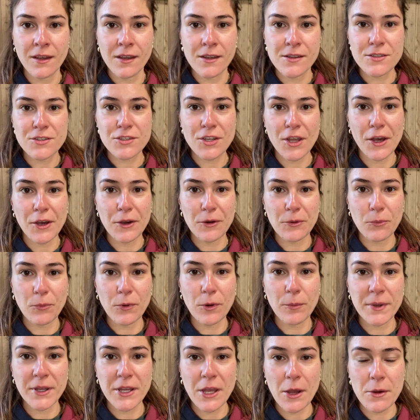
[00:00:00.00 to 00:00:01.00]
So
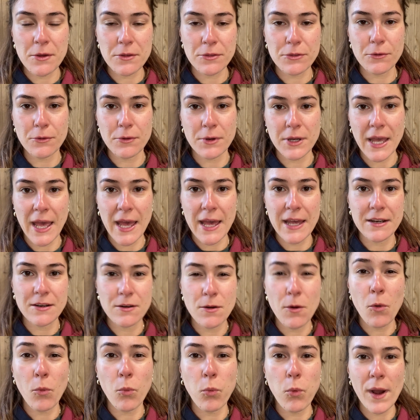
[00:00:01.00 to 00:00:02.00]
we'll be going through
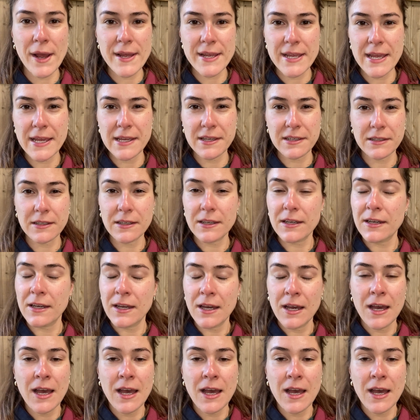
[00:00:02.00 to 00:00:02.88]
again, weighing